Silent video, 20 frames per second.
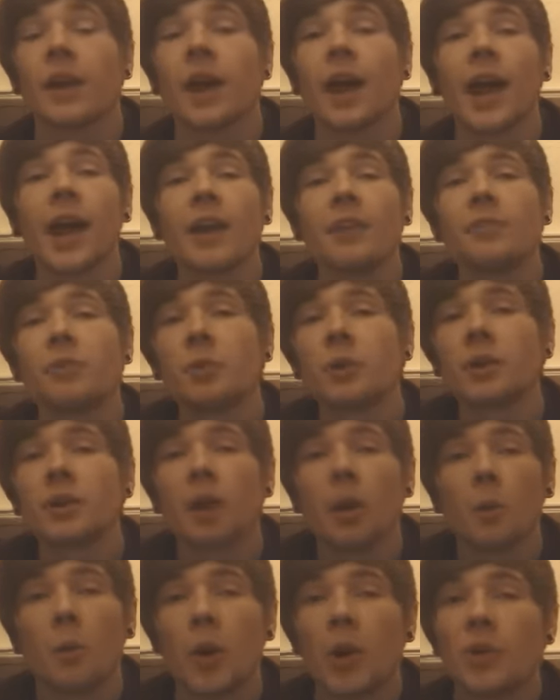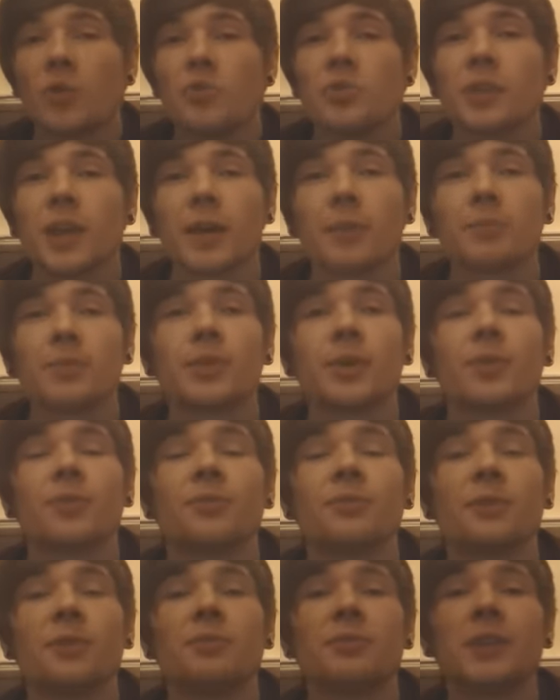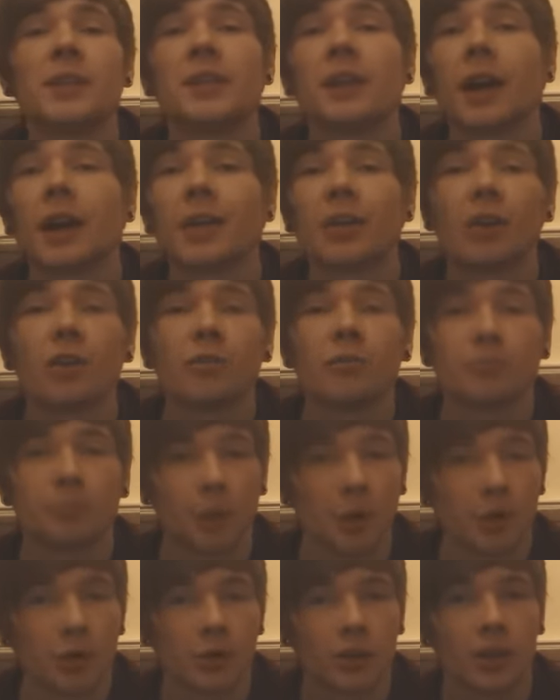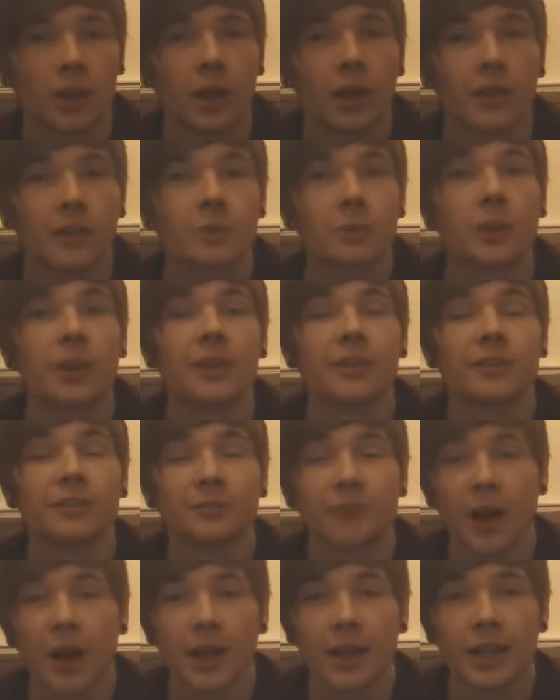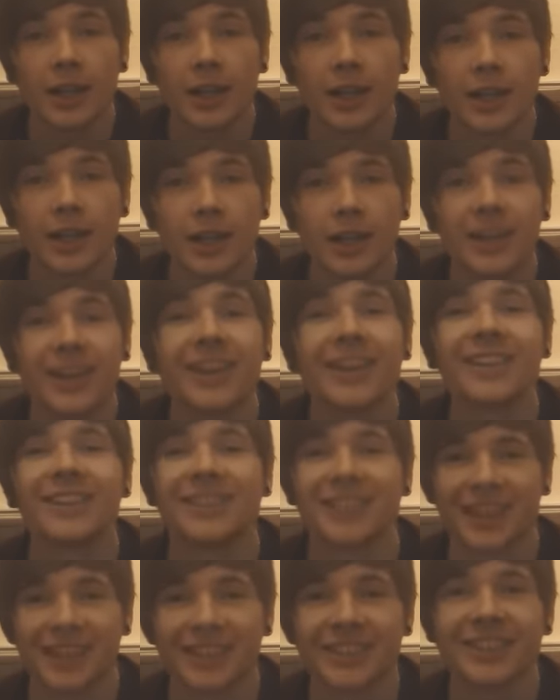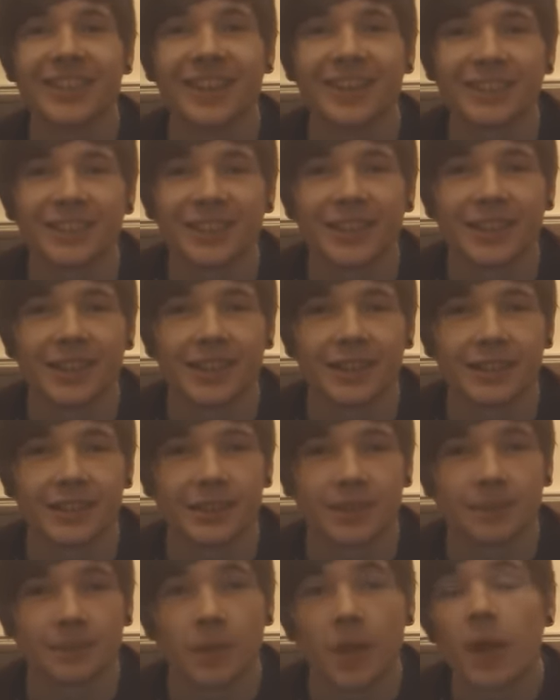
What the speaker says: Hey everyone, and welcome to episode 59 of PokeClass, where it's finally here, Next Destinies.